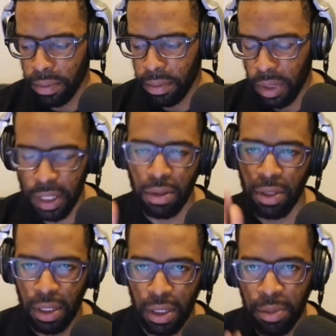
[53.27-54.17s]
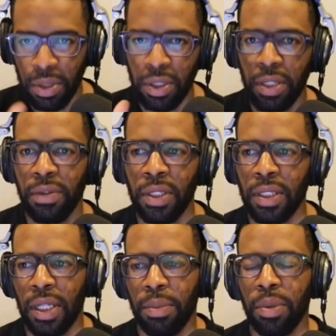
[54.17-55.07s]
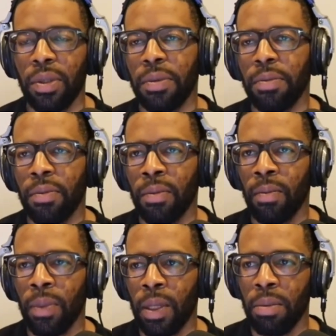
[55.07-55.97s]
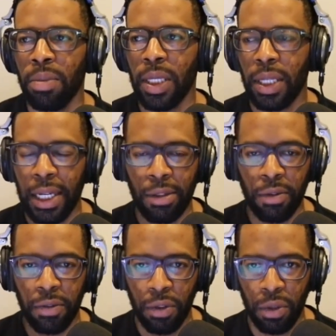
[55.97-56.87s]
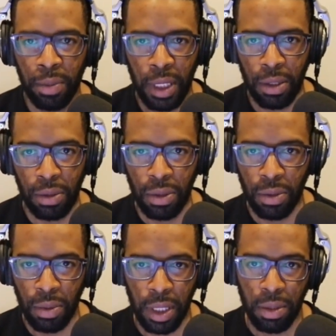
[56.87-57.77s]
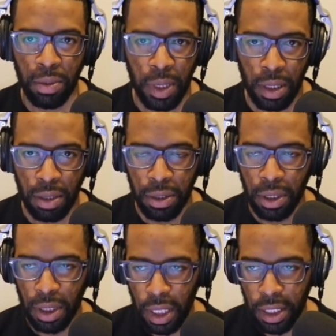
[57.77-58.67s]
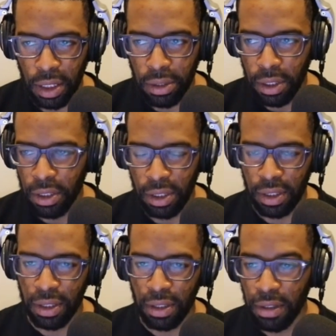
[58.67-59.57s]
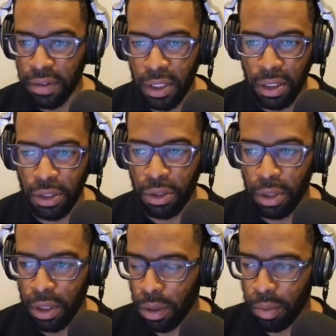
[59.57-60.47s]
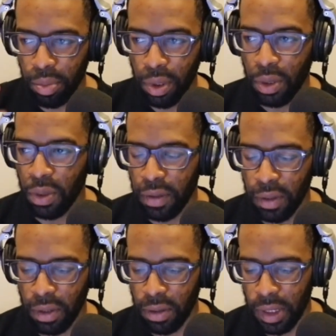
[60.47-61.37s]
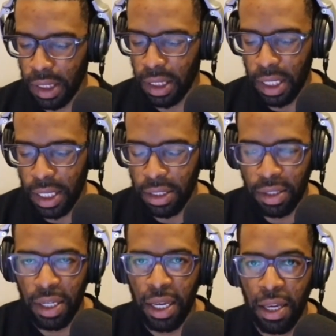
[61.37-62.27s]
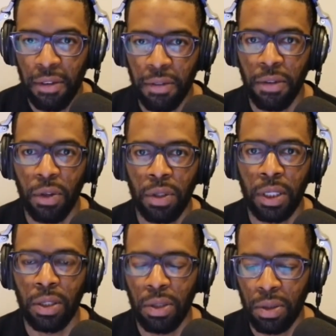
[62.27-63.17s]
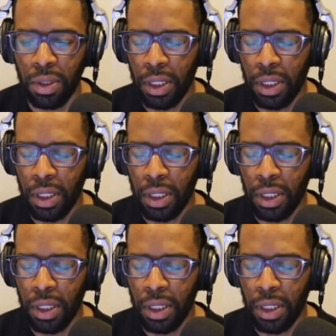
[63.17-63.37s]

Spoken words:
okay, let me just give you an example. Me, I don't fold my clothes when I do my laundry. I literally just stuff it in the drawer or put it wherever it goes. I just hate folding clothes.